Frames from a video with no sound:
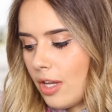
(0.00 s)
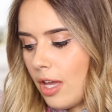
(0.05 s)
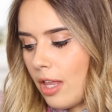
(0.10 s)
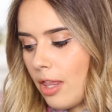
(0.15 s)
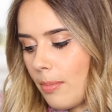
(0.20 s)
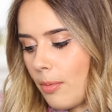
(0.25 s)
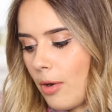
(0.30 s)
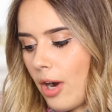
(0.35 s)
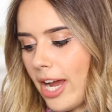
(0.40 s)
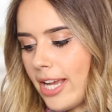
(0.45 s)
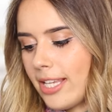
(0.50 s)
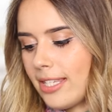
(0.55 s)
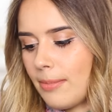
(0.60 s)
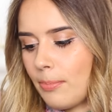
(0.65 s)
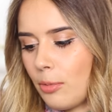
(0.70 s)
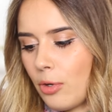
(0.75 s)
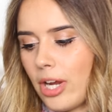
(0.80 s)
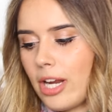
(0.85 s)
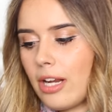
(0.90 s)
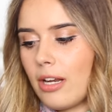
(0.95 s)
at the price
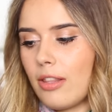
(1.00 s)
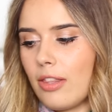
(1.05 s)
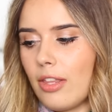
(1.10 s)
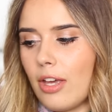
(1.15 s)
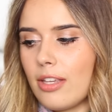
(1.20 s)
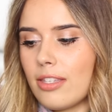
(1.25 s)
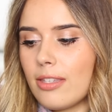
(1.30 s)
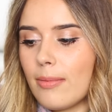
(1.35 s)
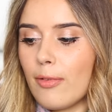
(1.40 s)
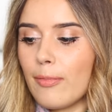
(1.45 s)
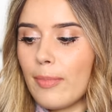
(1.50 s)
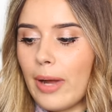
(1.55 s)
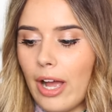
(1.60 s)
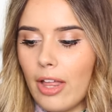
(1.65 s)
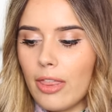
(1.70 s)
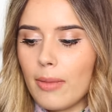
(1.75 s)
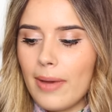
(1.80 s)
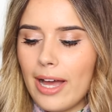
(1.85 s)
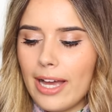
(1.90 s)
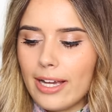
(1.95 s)
point that some of my
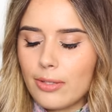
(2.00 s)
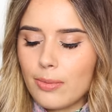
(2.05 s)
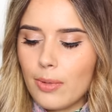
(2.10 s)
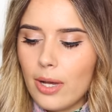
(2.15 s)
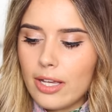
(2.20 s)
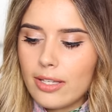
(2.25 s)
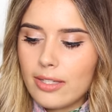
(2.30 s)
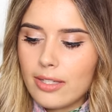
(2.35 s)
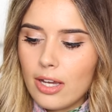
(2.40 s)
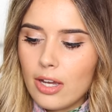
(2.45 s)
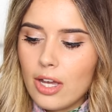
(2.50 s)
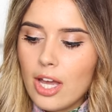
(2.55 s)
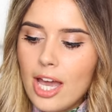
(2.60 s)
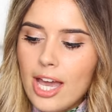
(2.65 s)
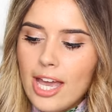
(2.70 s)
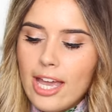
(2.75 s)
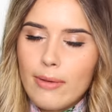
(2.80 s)
other bags were so